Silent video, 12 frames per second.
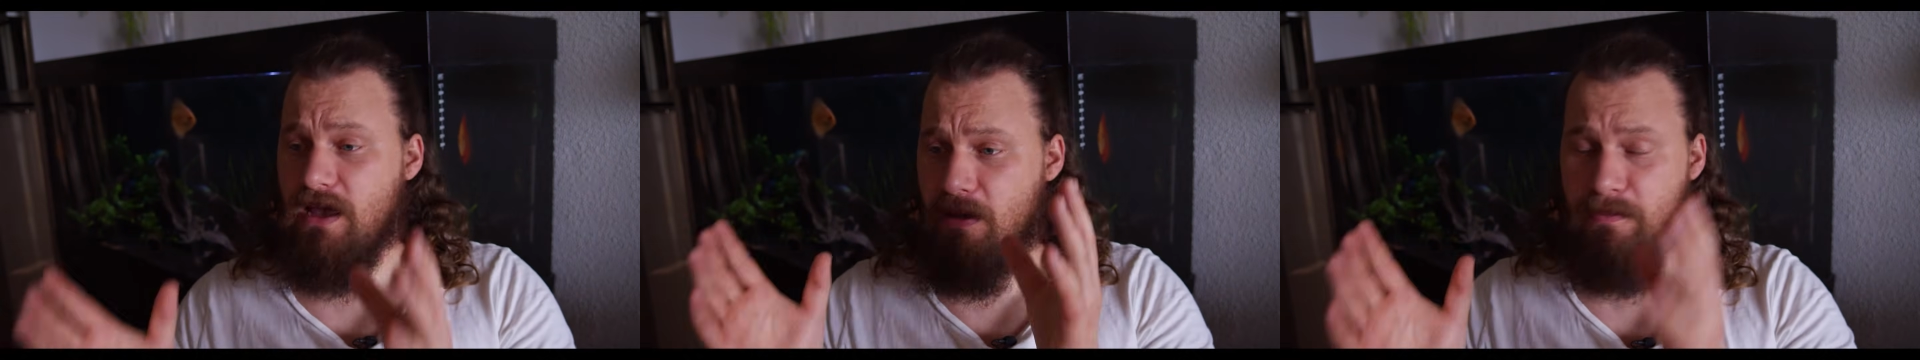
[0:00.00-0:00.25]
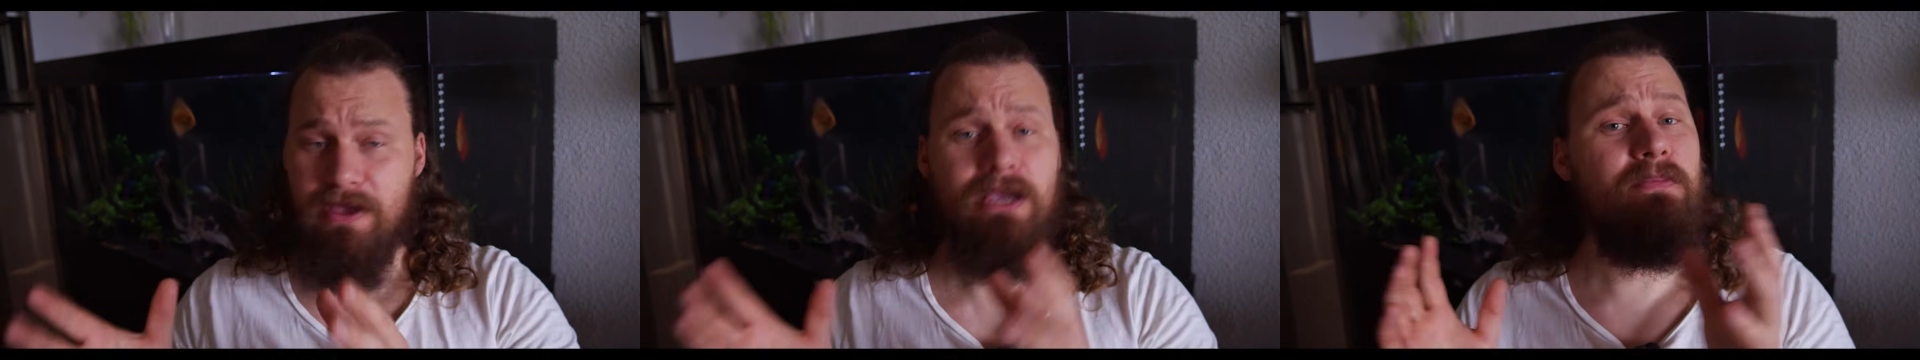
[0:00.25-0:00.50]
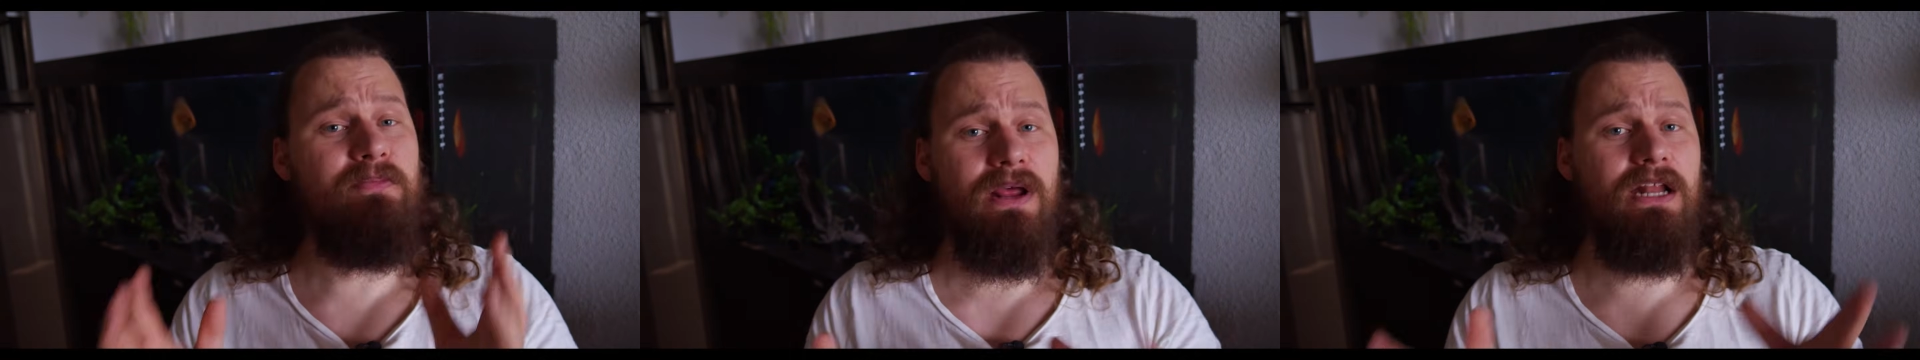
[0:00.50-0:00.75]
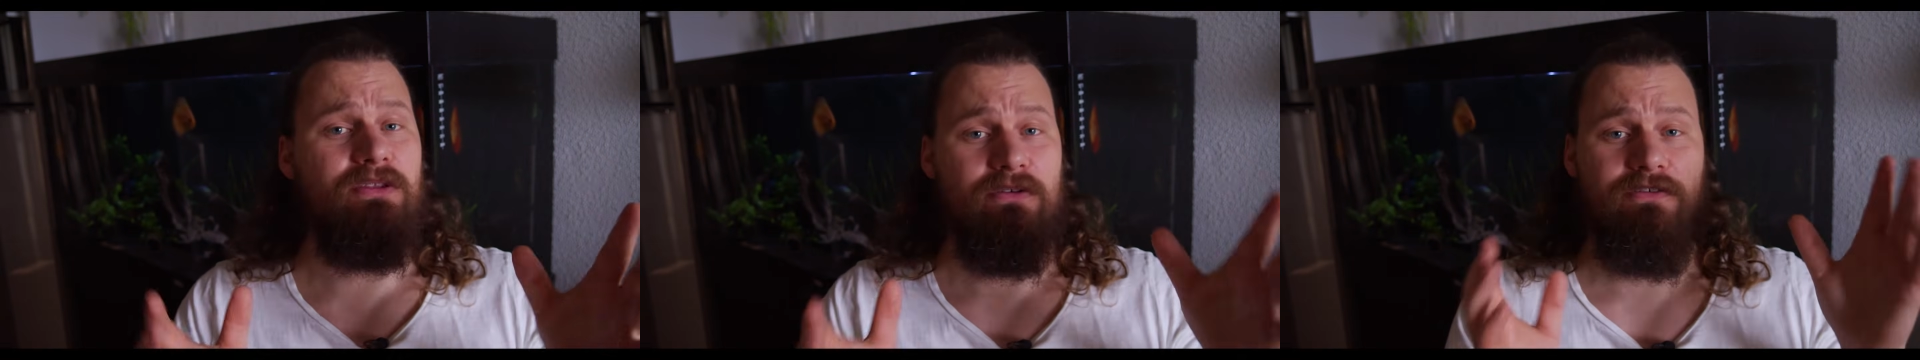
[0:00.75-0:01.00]
A big
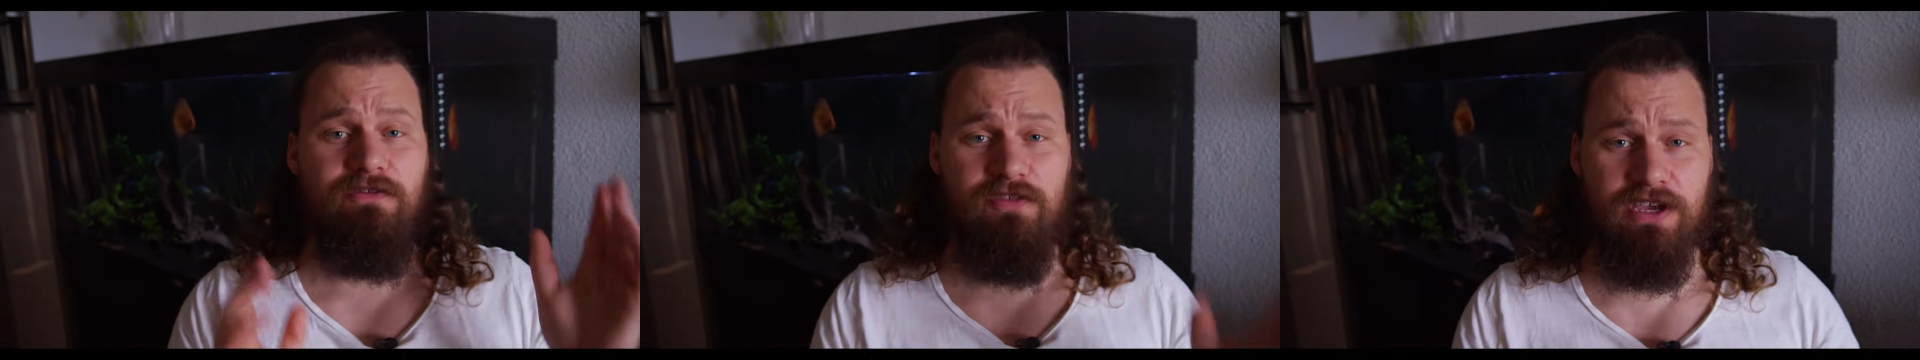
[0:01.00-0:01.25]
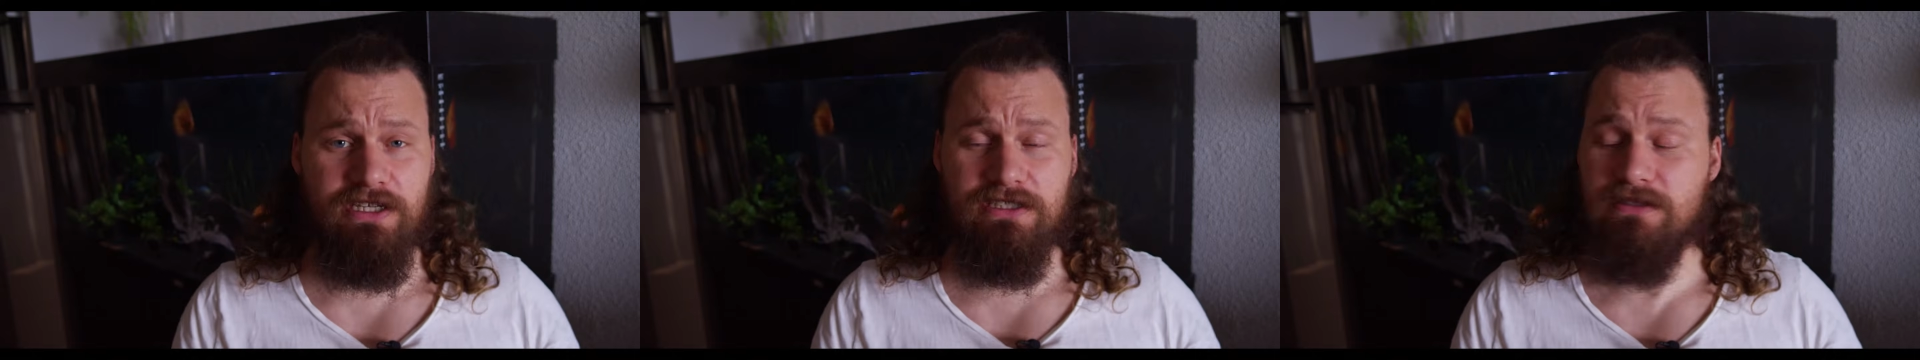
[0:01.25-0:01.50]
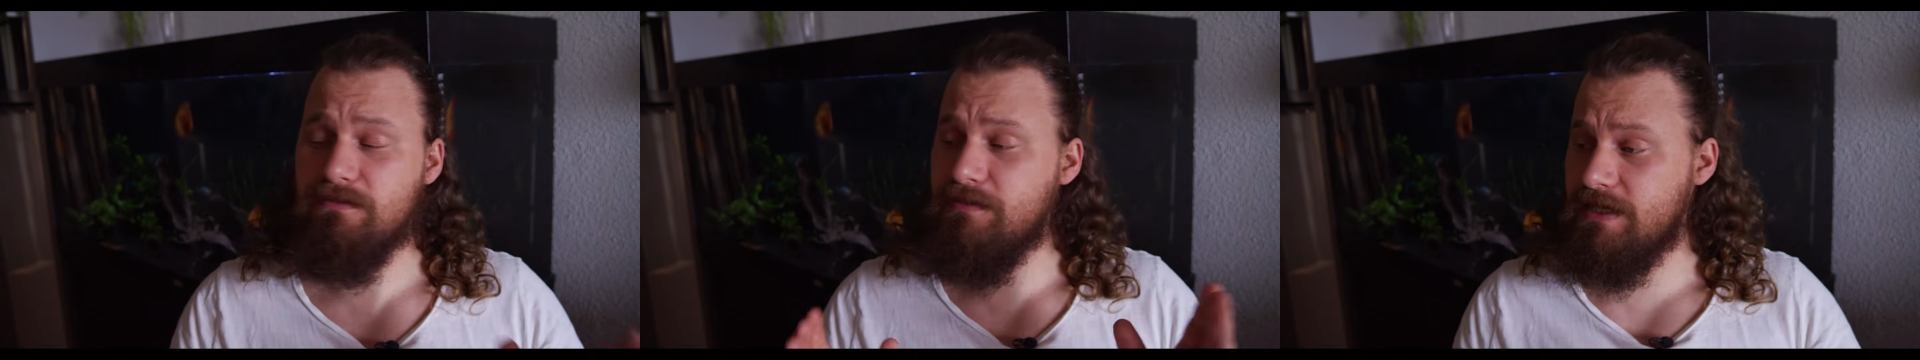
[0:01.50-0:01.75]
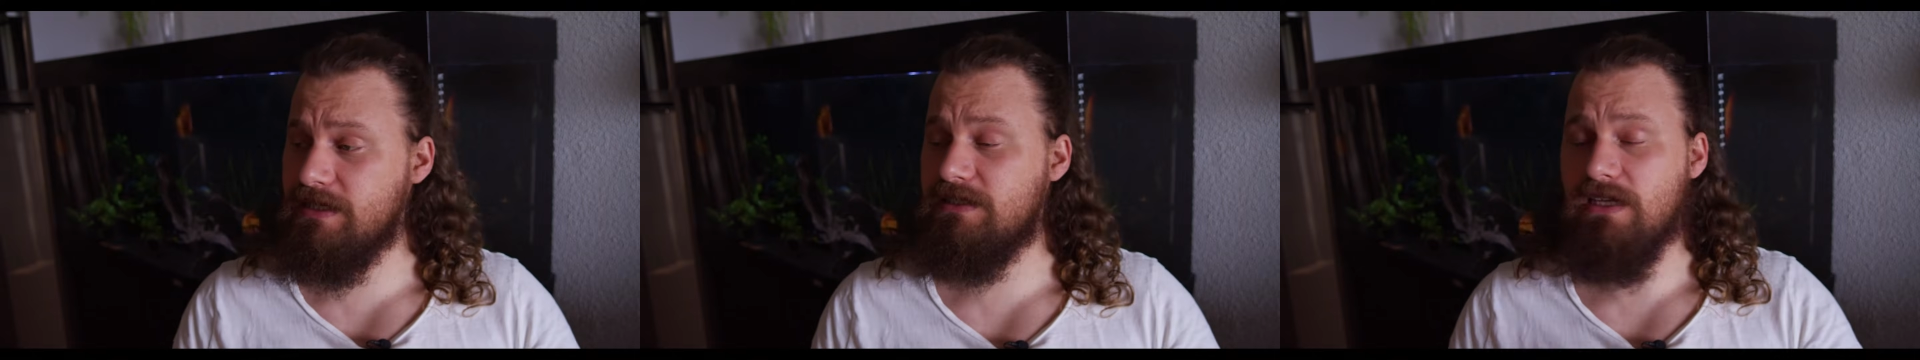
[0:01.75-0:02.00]
predatory fish
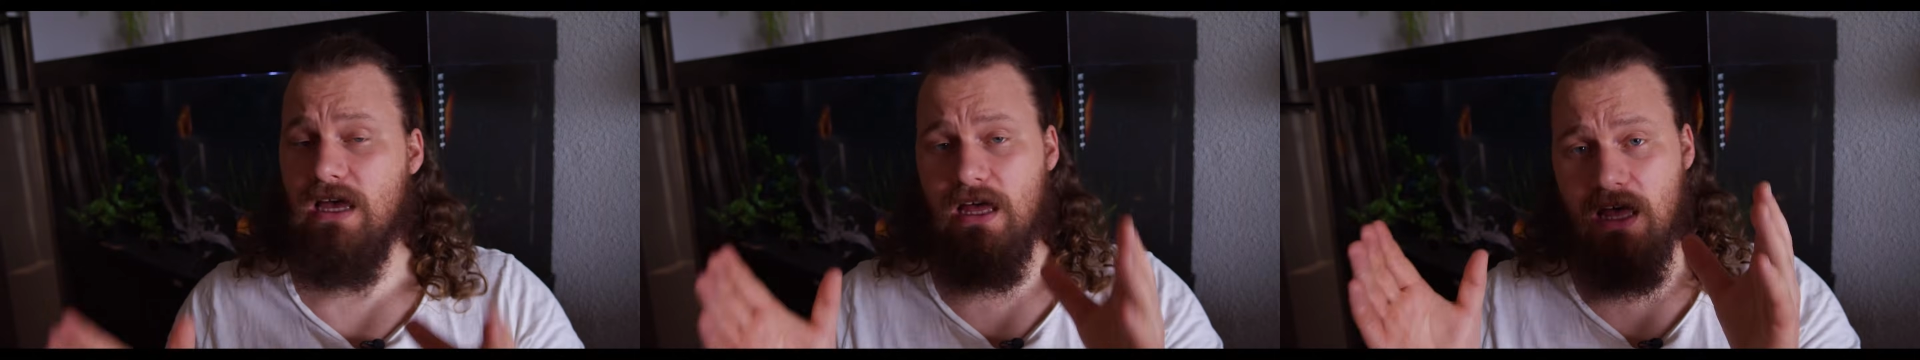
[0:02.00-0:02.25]
means